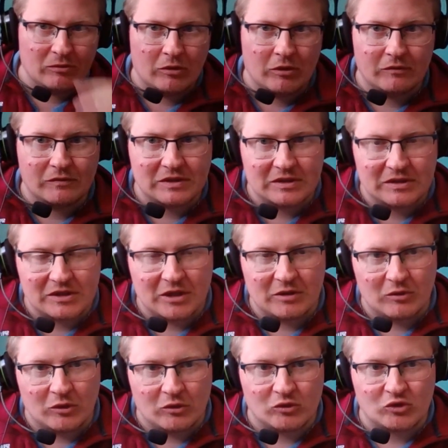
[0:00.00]
Obviously, the Town
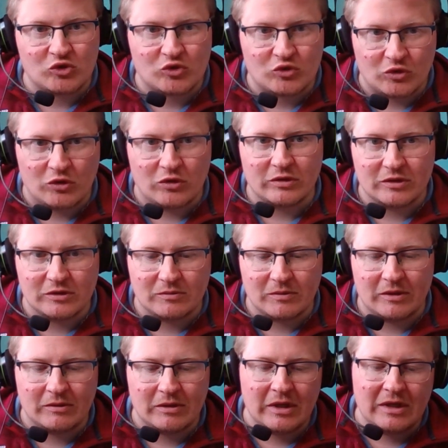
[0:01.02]
Hall's strong as
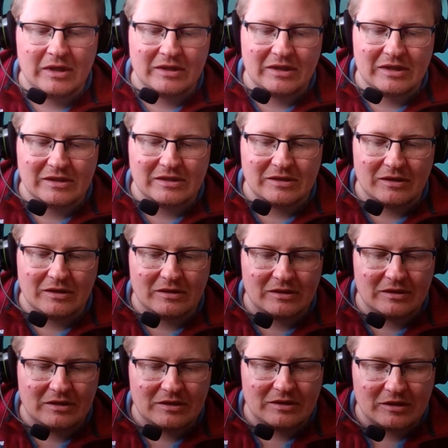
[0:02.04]
well. That's the other thing you
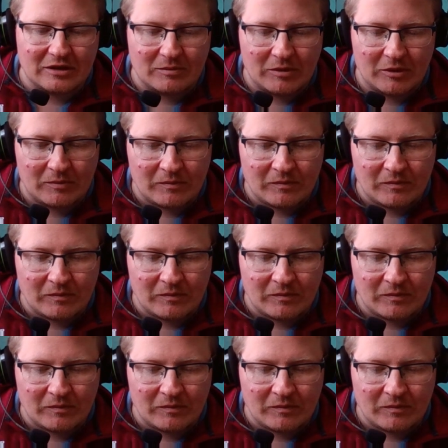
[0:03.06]
need to think about.